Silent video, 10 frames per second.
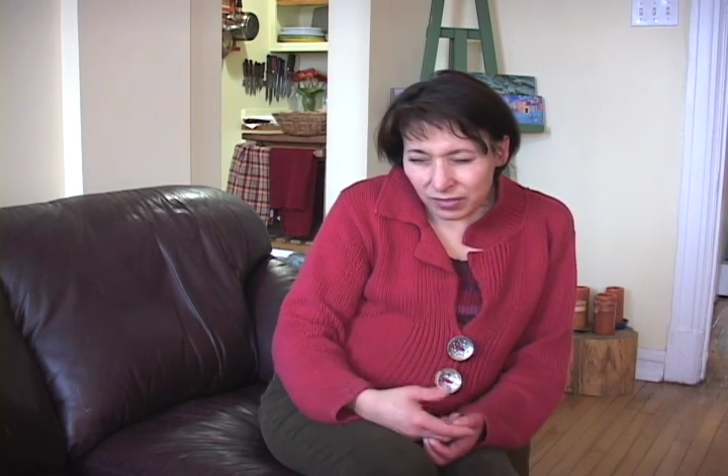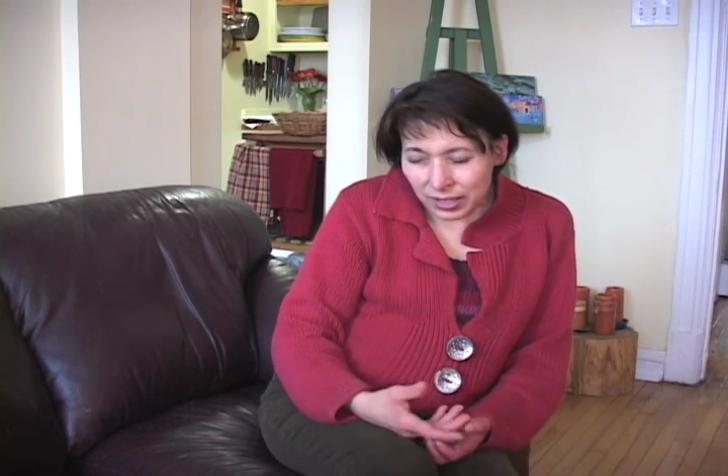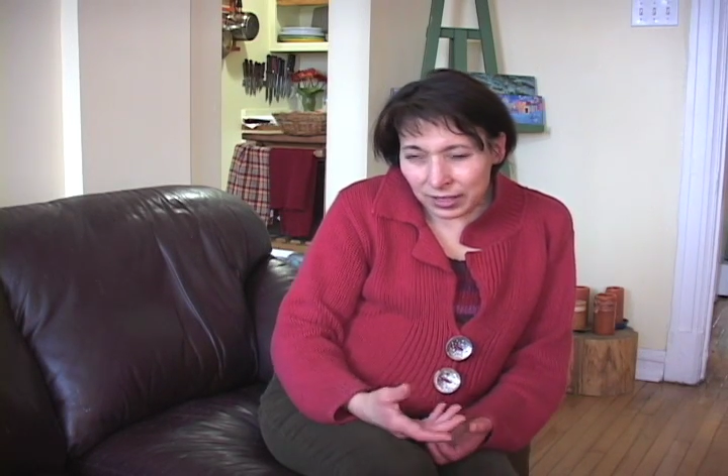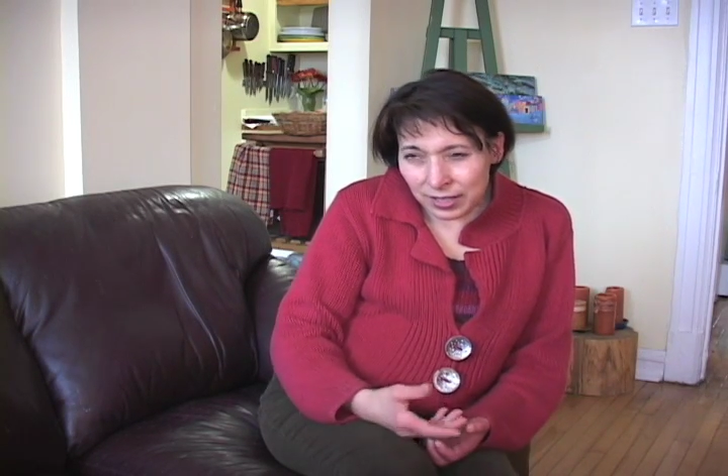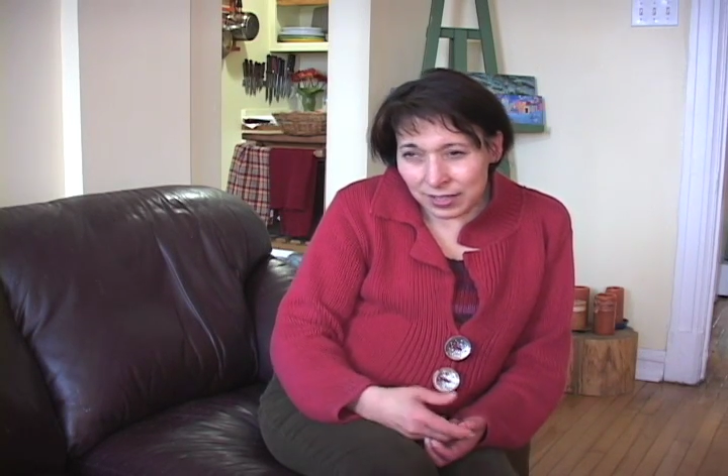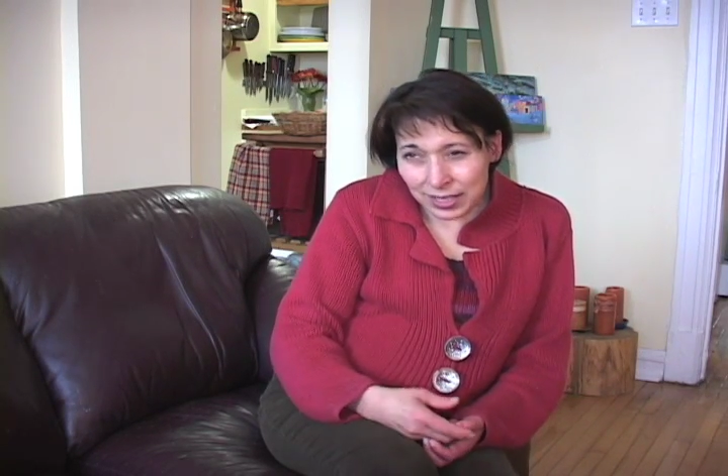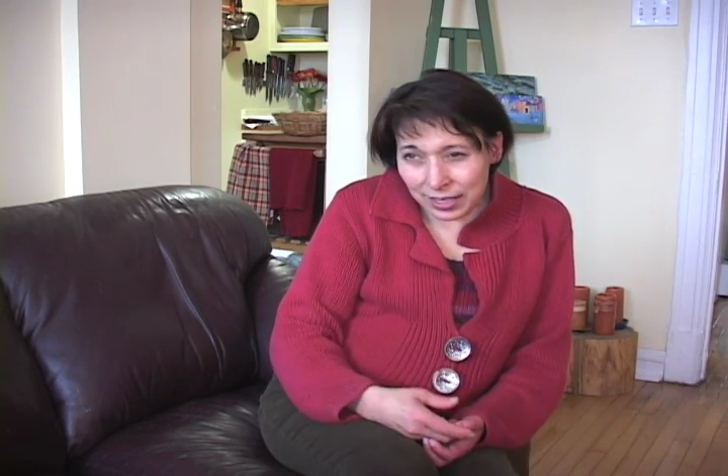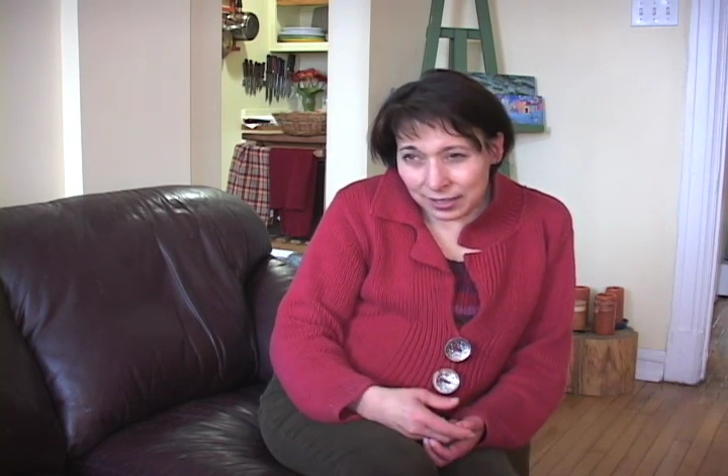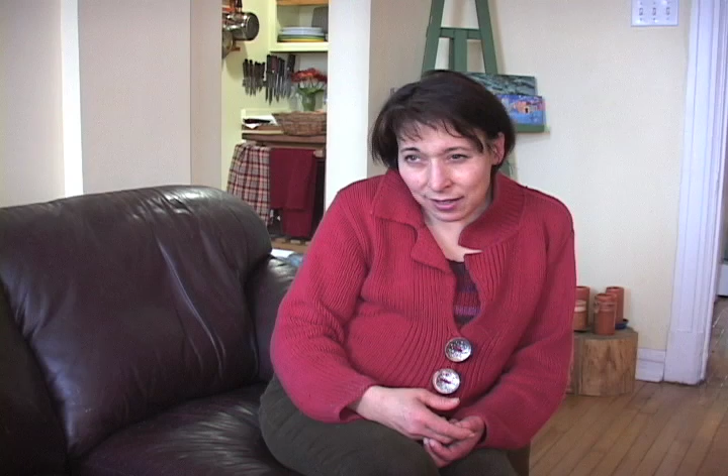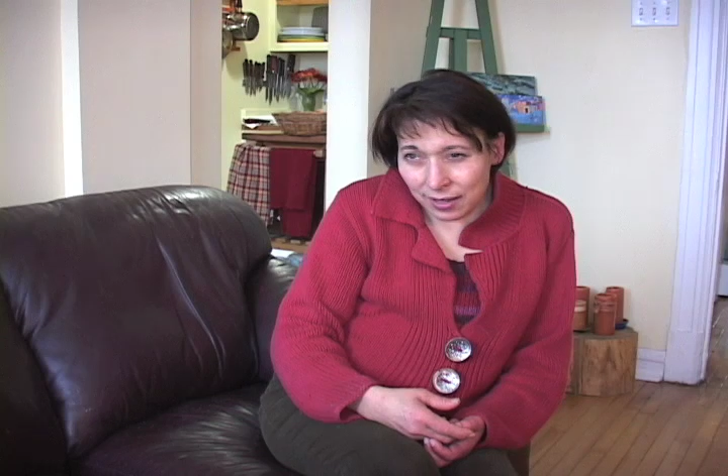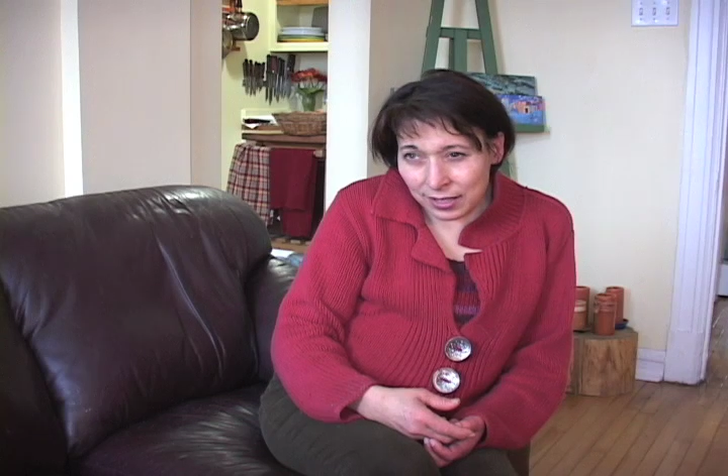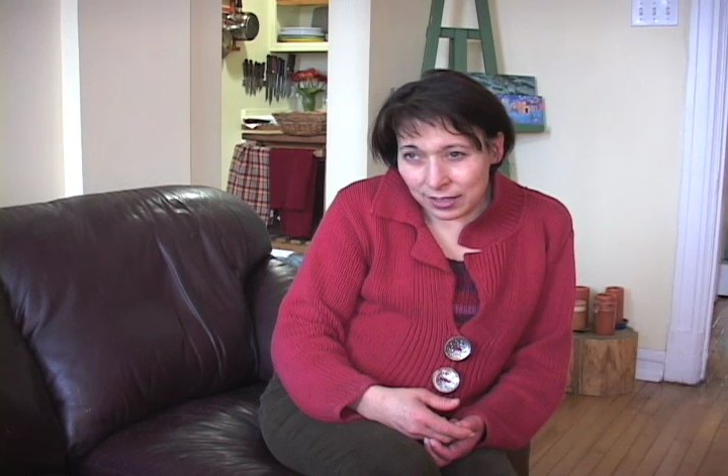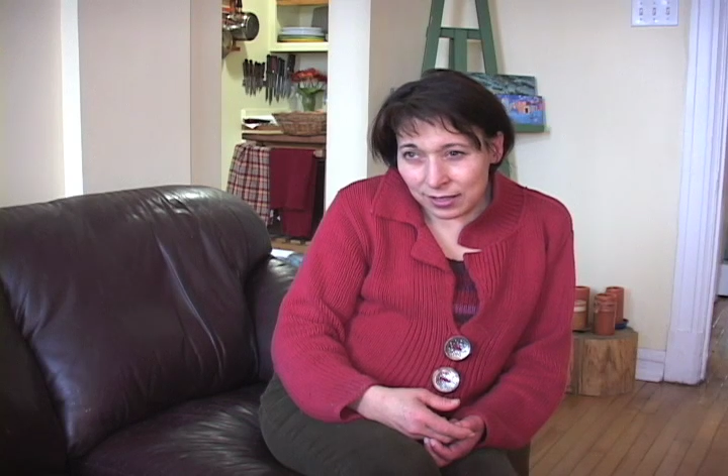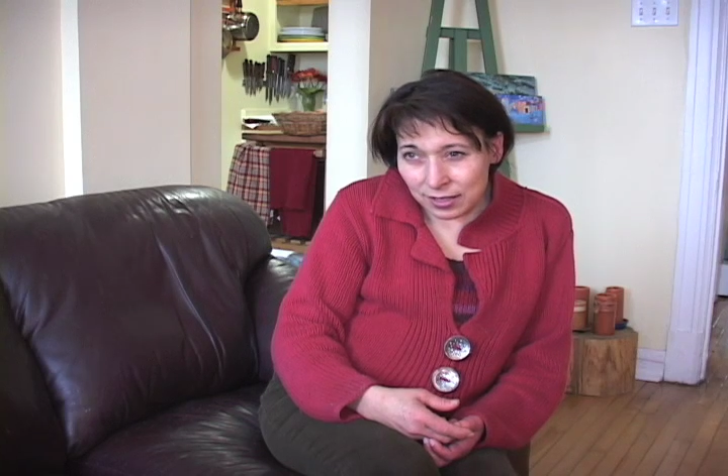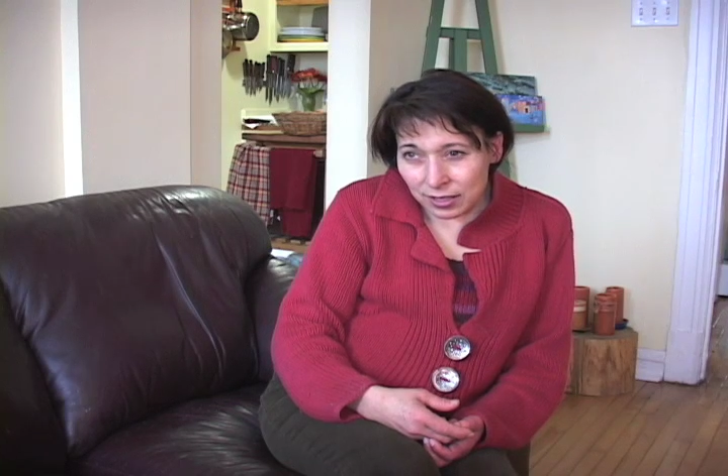it doesn't take a
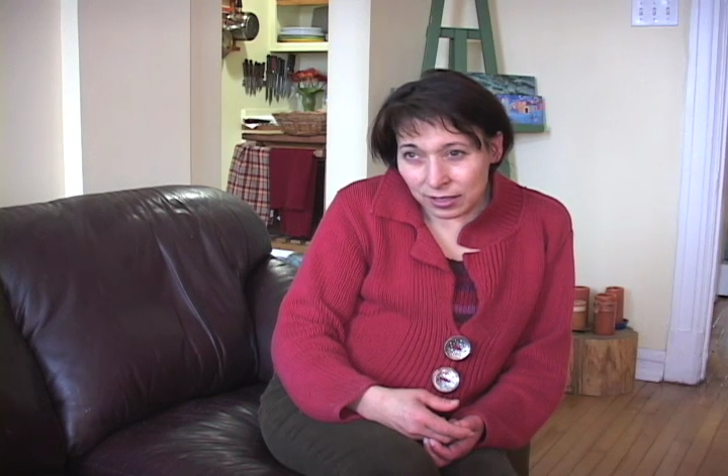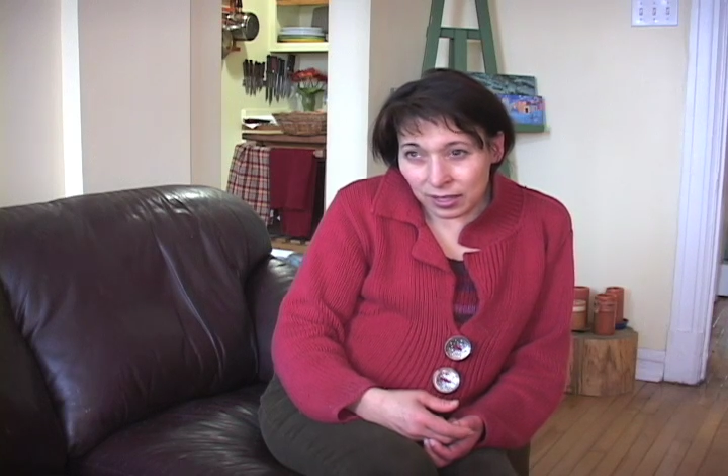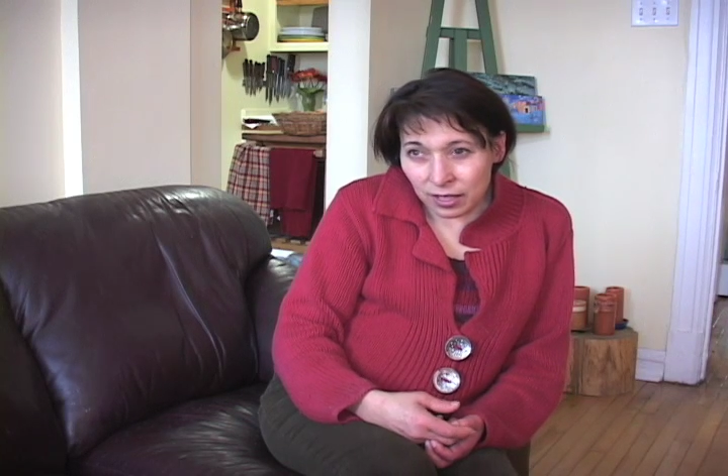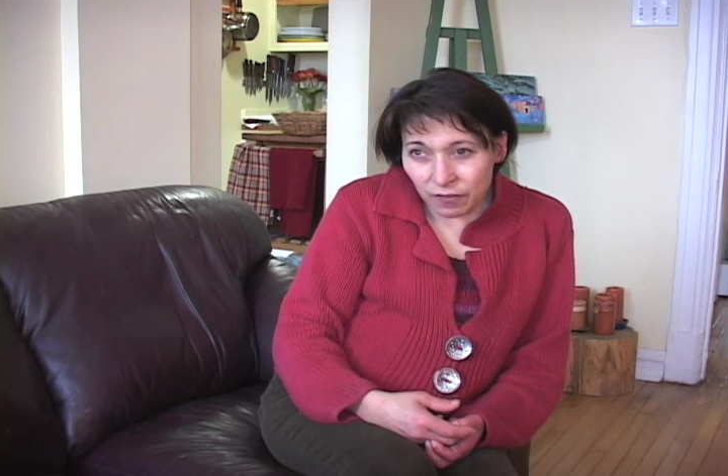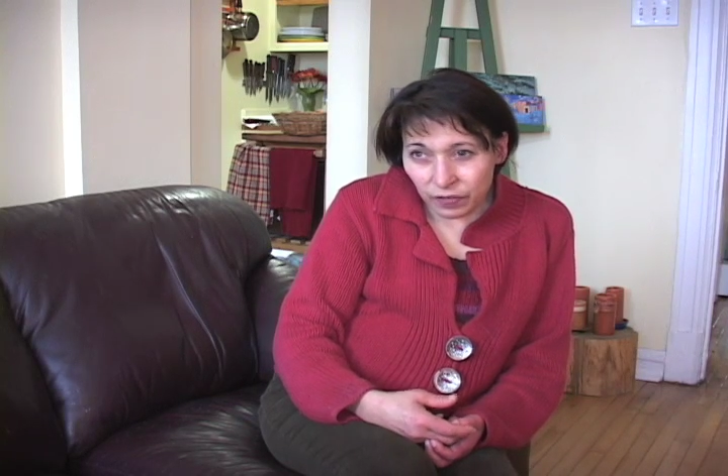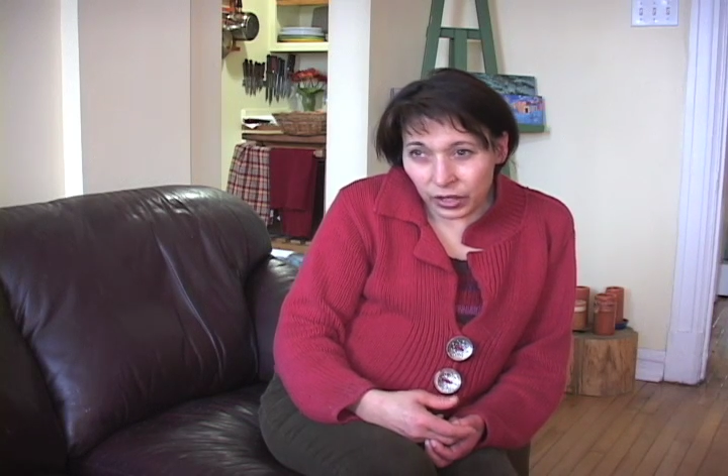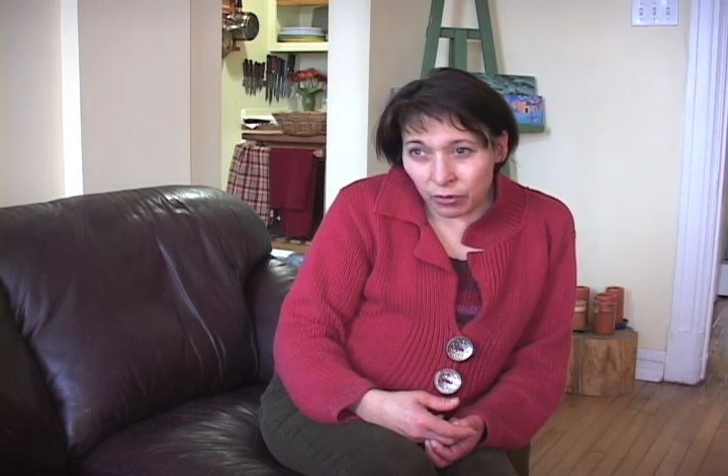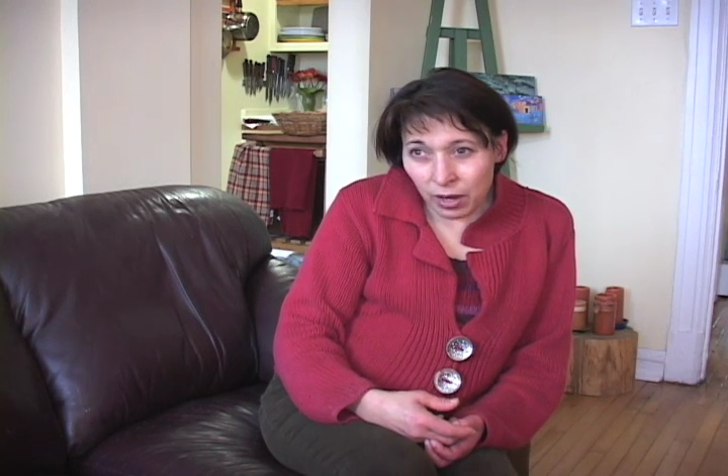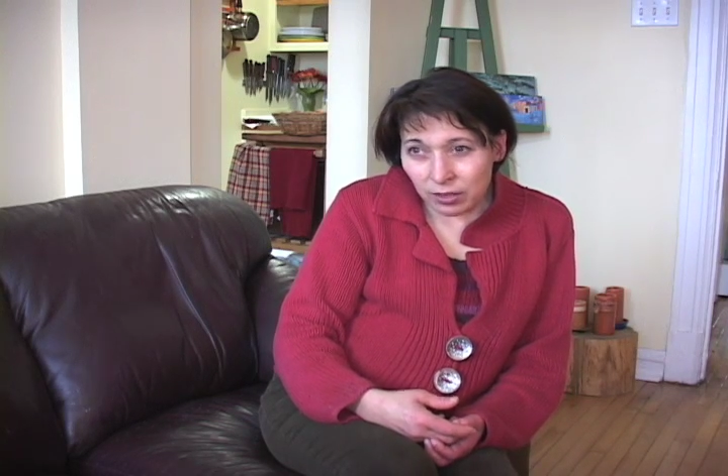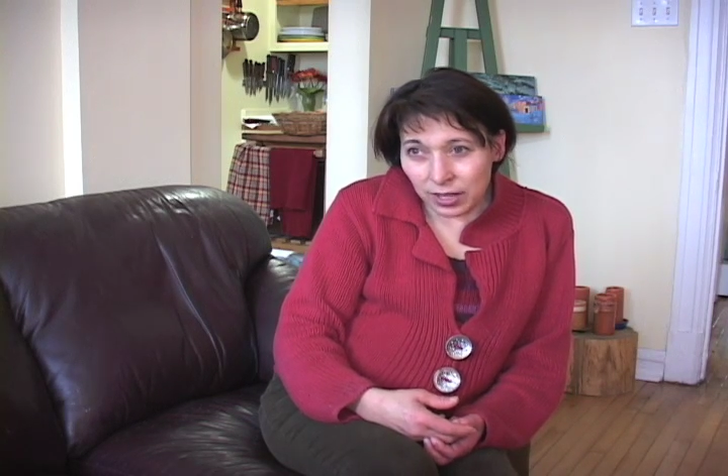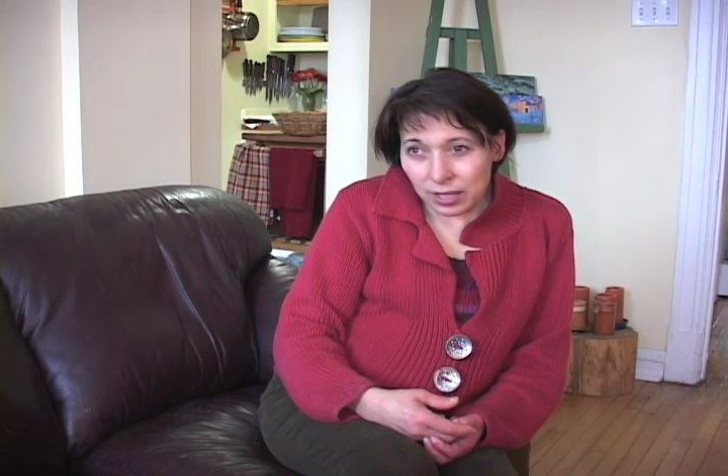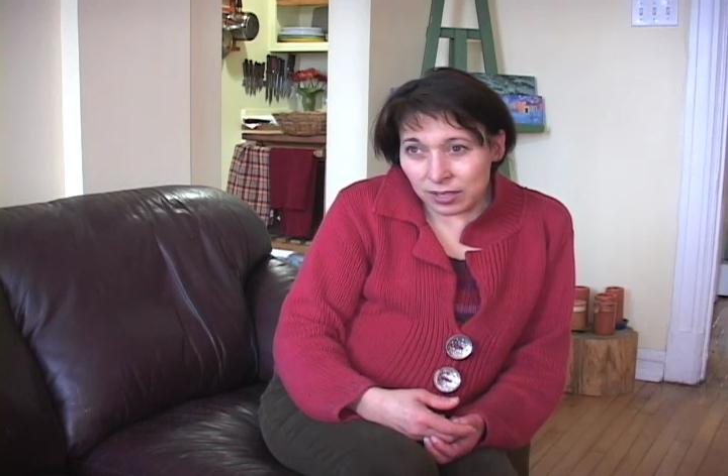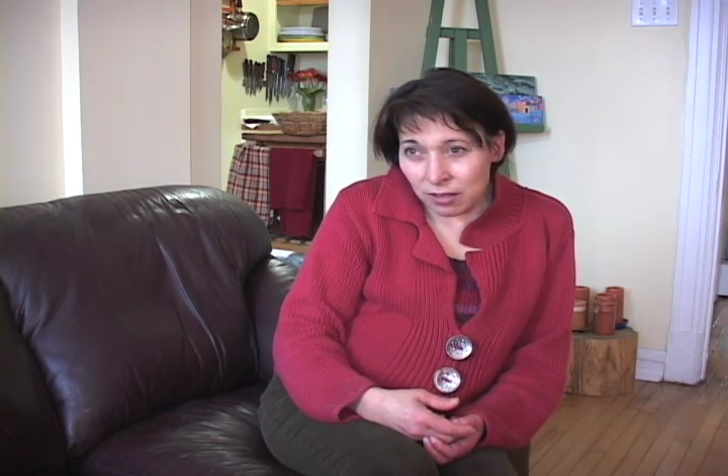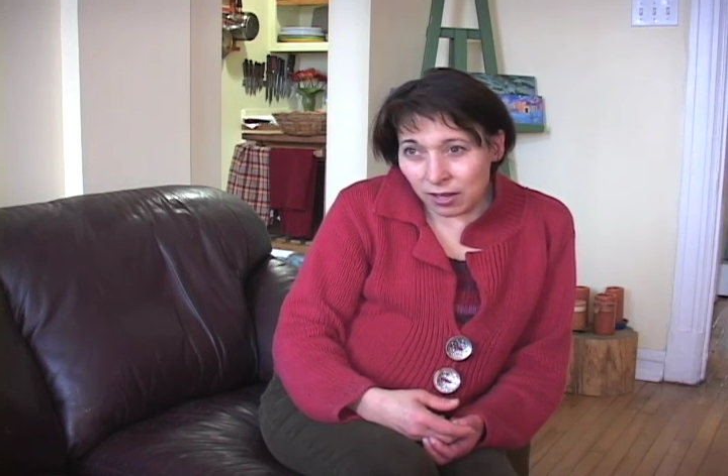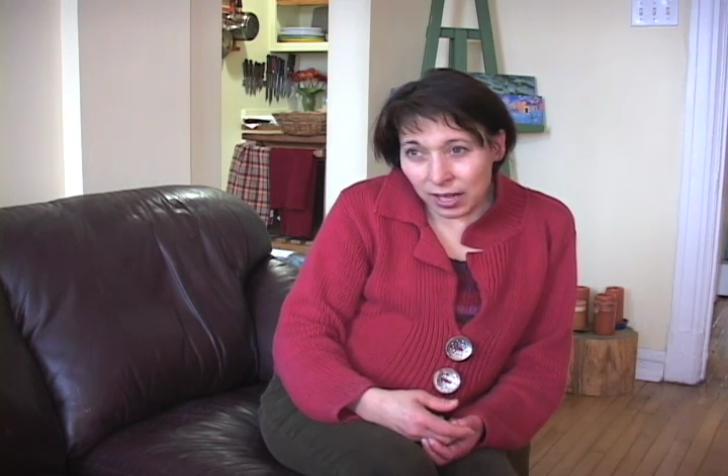scientist to figure out that it's not